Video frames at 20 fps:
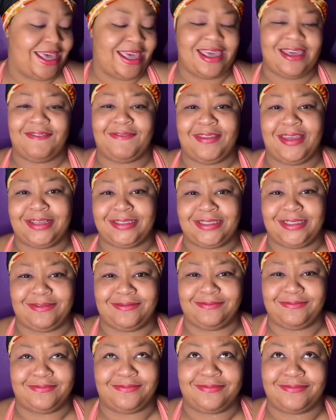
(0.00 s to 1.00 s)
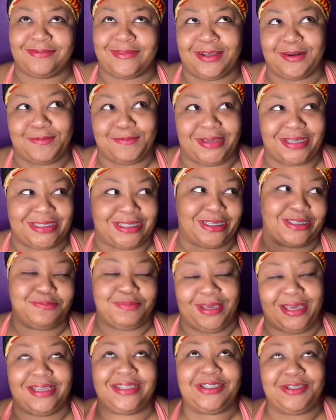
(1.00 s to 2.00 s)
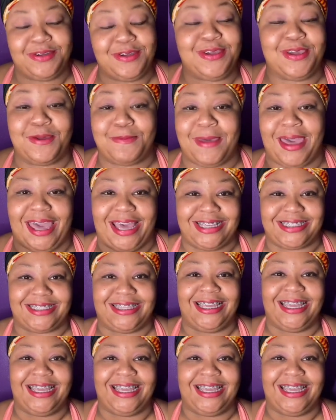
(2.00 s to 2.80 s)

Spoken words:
If that don't make sense, but string your mask.